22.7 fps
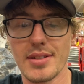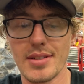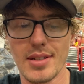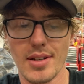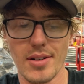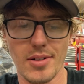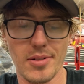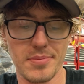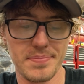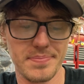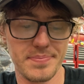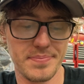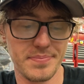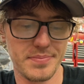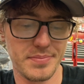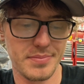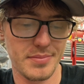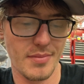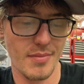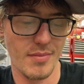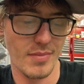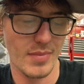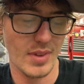So
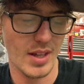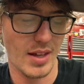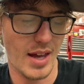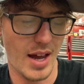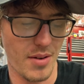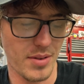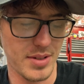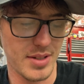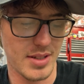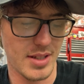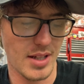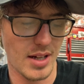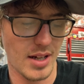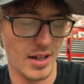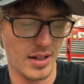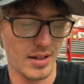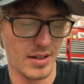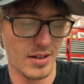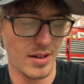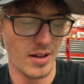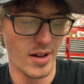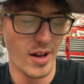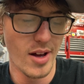that was
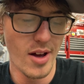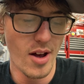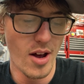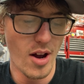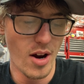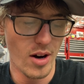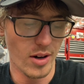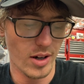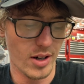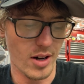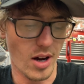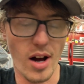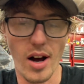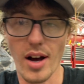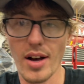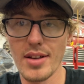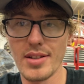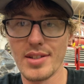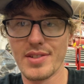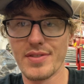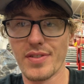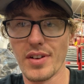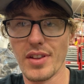the
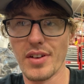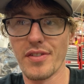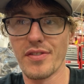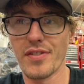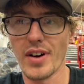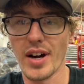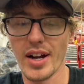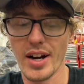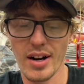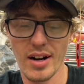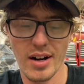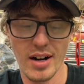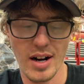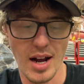cause for the fire.